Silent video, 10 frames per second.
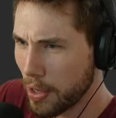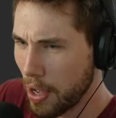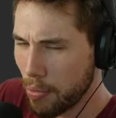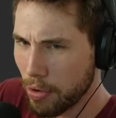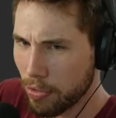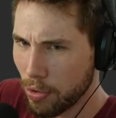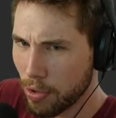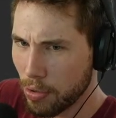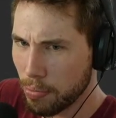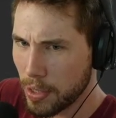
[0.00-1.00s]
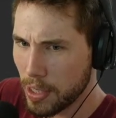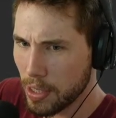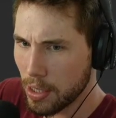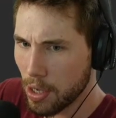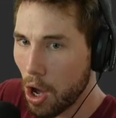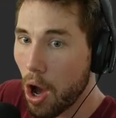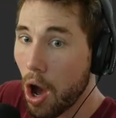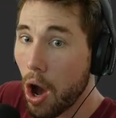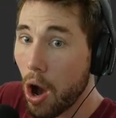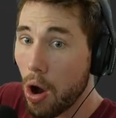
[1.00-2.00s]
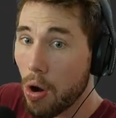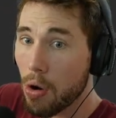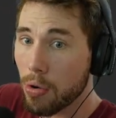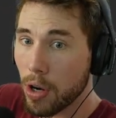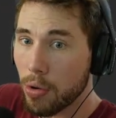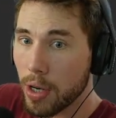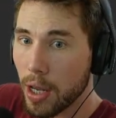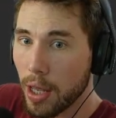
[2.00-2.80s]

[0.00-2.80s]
I would have thought it would be... Oh, no, it